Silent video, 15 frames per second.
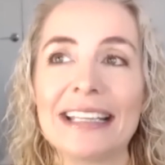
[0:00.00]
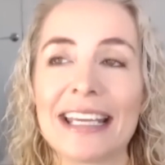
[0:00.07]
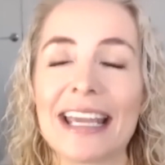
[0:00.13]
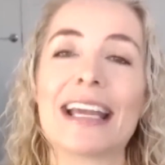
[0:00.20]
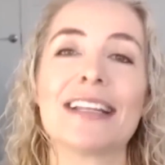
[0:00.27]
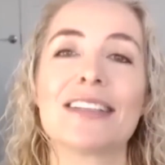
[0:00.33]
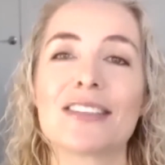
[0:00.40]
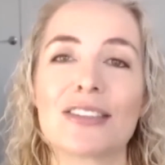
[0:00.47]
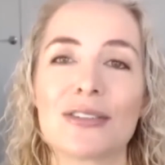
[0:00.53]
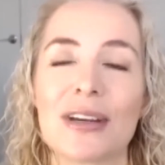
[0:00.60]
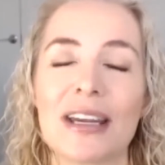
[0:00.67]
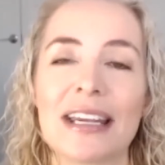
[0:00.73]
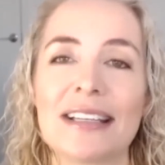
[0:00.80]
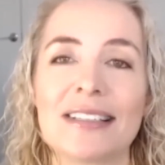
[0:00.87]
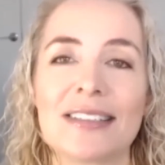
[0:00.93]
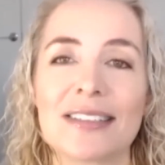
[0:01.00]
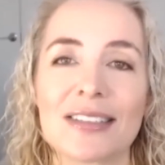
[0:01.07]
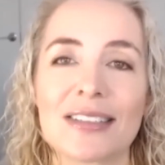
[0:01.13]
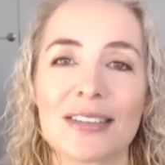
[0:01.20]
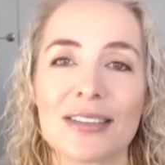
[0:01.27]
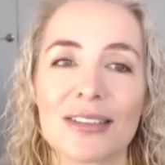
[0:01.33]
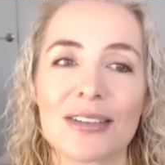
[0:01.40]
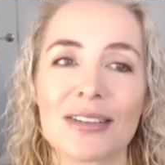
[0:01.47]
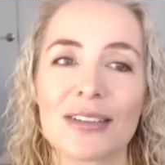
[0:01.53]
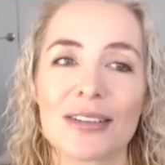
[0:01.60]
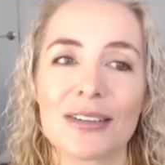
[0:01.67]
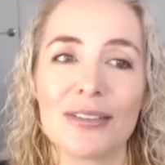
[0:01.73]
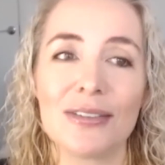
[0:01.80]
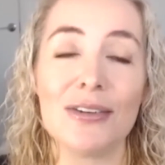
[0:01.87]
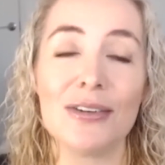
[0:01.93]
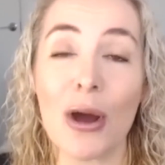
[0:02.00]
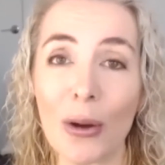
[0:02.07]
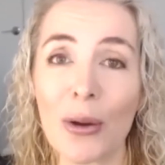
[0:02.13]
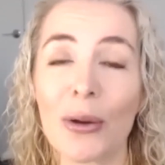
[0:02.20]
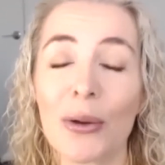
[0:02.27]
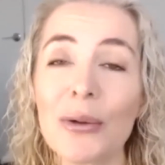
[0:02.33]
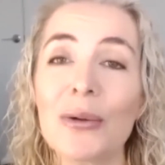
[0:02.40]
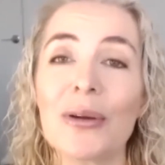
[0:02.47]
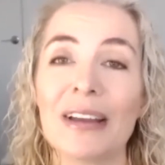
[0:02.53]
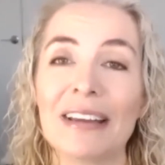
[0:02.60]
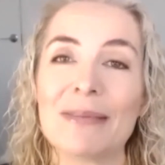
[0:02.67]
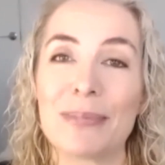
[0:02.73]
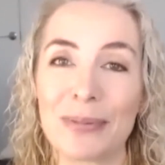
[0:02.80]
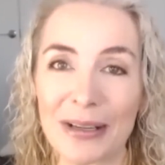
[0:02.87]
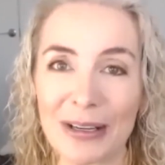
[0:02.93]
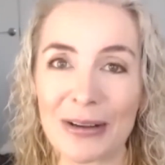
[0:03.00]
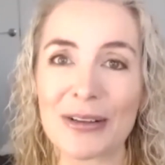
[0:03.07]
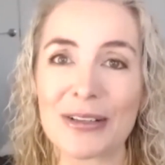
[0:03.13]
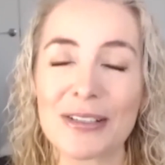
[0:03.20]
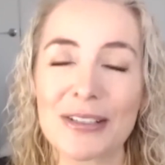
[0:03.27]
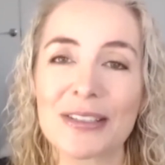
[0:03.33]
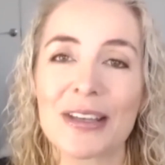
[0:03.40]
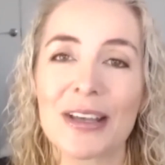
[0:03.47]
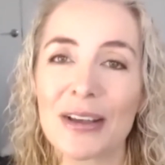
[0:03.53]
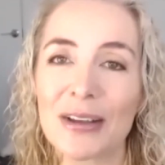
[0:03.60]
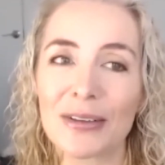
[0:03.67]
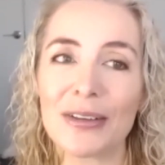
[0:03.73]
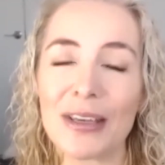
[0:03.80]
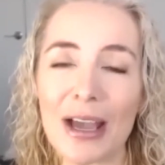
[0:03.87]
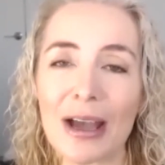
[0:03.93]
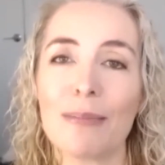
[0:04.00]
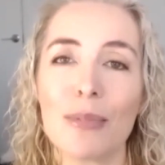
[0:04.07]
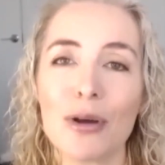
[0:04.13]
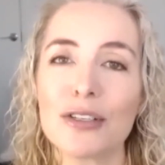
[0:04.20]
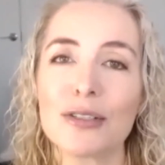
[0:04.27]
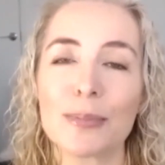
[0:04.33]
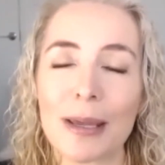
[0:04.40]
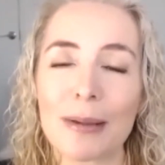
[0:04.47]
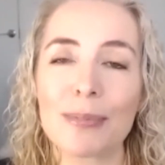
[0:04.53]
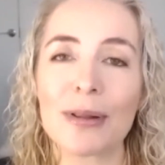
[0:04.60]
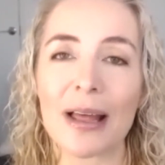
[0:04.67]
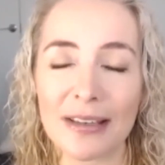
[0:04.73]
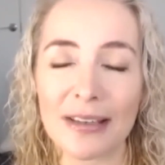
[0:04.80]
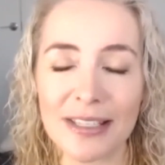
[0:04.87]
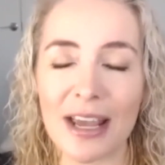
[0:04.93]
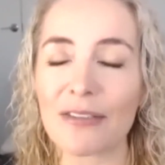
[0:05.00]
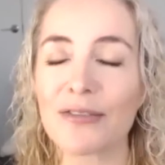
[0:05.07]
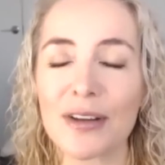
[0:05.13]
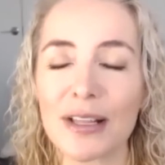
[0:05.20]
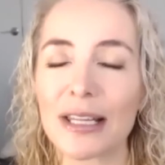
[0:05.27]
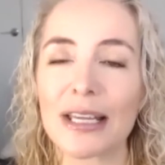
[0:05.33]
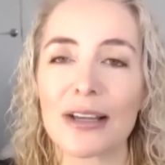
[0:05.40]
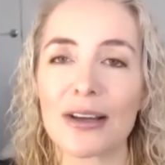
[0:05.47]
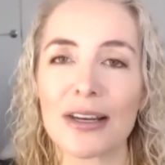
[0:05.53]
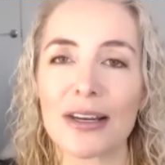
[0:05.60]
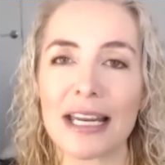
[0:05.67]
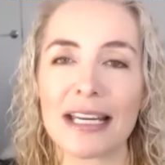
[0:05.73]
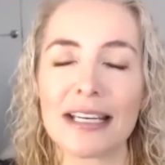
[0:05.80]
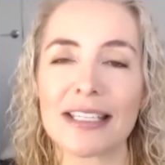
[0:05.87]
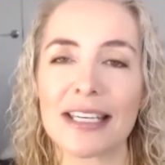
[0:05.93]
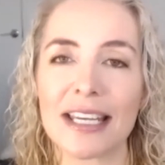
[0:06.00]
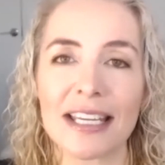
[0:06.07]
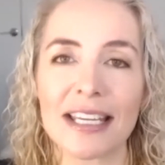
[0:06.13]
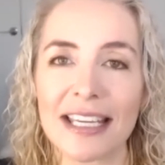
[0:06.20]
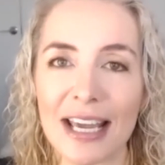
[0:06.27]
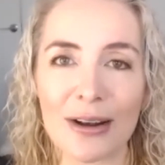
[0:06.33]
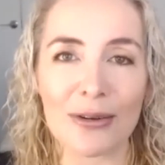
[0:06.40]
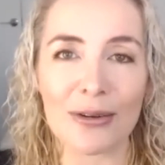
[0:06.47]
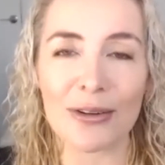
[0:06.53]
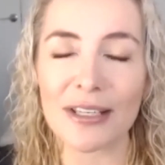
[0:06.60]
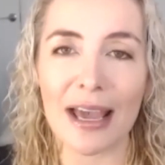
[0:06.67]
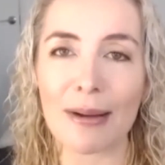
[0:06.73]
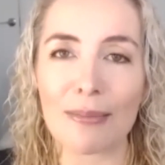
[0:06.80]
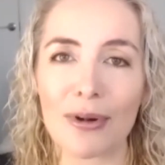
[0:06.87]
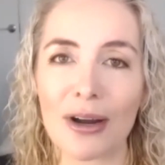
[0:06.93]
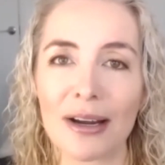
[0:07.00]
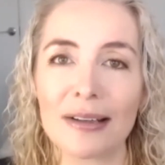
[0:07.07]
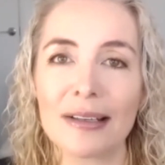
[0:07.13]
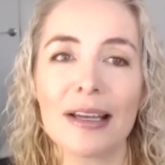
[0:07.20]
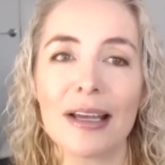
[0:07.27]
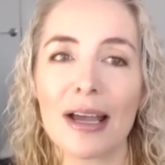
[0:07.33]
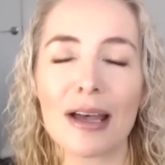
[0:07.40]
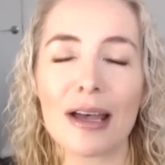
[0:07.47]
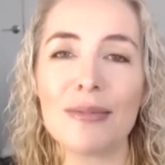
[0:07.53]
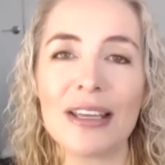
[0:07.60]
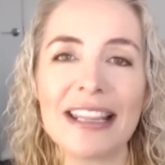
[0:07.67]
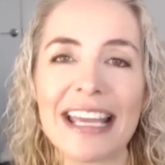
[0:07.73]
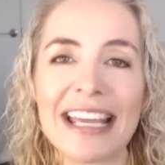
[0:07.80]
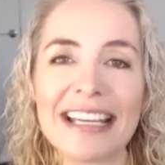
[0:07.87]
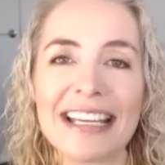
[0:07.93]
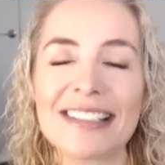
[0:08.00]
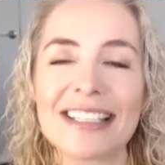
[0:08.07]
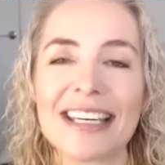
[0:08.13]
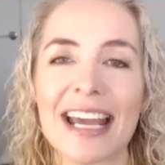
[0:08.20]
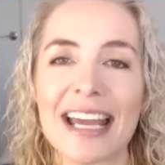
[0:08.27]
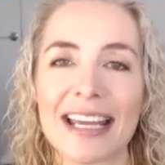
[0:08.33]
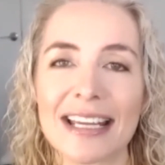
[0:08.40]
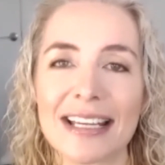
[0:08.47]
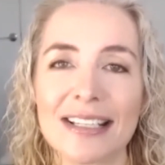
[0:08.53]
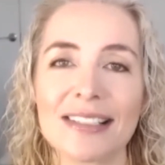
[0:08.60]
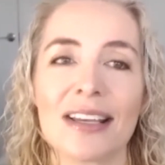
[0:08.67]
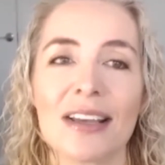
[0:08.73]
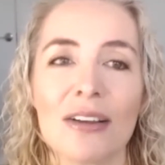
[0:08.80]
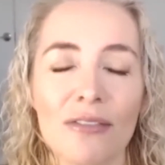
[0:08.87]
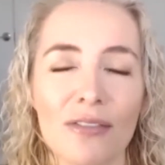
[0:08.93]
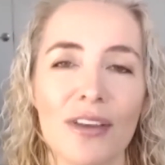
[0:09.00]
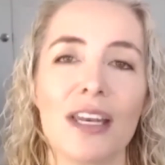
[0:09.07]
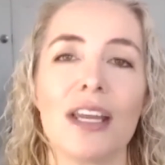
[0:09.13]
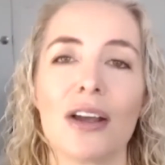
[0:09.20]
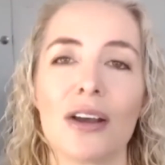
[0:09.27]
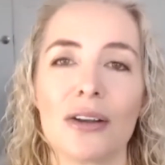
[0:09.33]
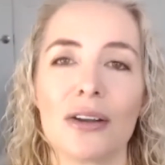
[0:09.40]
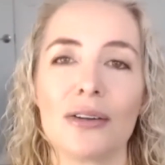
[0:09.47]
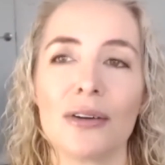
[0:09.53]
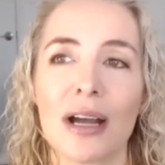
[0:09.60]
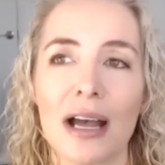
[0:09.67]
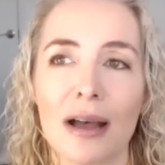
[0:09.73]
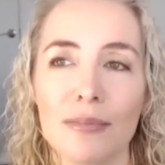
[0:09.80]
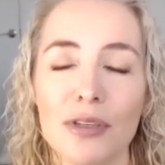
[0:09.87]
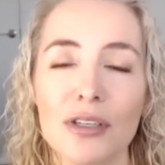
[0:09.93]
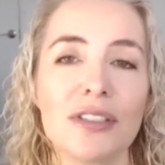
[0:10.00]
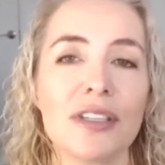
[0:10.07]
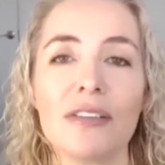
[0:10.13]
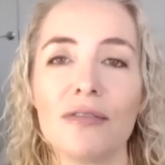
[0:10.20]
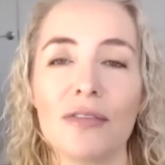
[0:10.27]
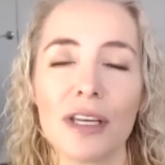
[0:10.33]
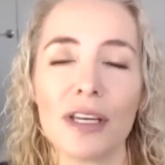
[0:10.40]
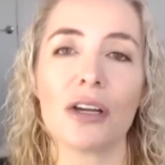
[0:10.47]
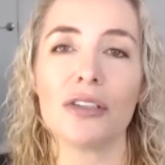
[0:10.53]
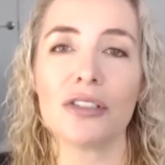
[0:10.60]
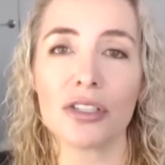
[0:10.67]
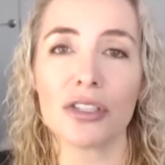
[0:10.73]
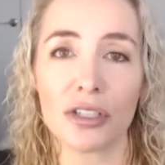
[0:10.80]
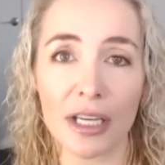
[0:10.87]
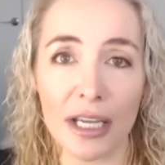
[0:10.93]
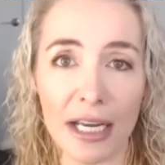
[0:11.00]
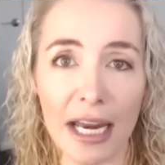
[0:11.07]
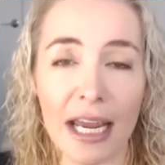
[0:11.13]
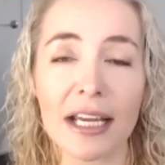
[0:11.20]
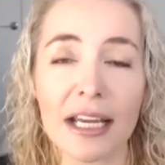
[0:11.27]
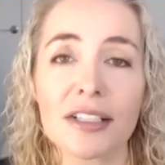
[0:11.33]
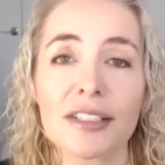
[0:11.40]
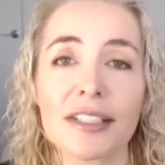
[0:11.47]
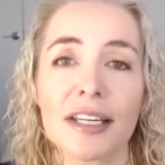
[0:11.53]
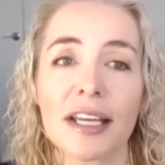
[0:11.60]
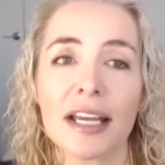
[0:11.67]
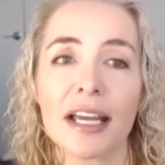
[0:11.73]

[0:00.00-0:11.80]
the answer is no, because yeah, most people are definitely going to need to get on camera. I mean, these days, video, using video to connect